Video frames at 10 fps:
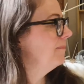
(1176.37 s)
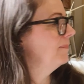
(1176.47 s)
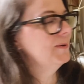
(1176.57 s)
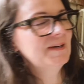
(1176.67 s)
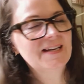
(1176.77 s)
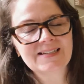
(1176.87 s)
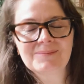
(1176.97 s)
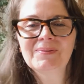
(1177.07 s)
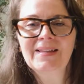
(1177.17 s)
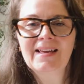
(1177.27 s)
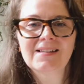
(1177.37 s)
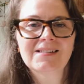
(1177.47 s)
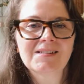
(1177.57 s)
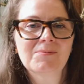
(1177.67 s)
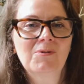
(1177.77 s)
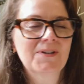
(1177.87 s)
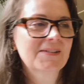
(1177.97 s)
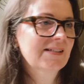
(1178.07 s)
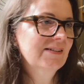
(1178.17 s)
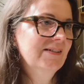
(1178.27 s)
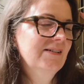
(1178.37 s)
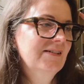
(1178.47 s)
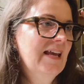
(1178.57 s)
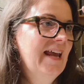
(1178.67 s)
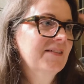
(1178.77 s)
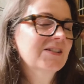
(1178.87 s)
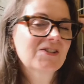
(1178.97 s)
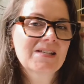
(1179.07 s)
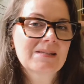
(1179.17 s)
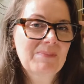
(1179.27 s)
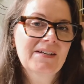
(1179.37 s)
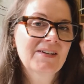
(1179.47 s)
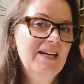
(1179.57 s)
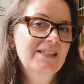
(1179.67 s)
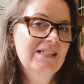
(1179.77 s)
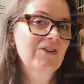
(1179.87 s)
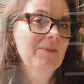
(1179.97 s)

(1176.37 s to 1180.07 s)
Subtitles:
putting in place what has hence just been an idea in